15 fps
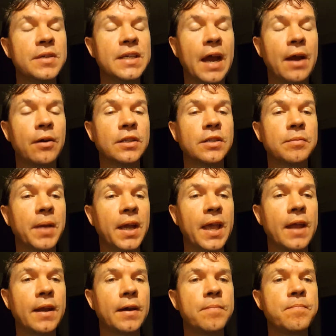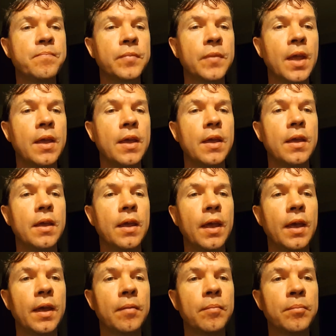Terrence Mckenna.
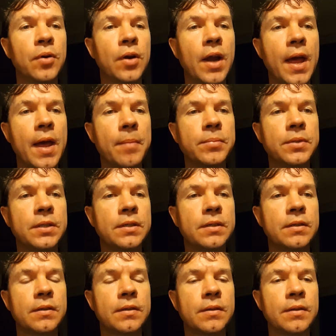And perhaps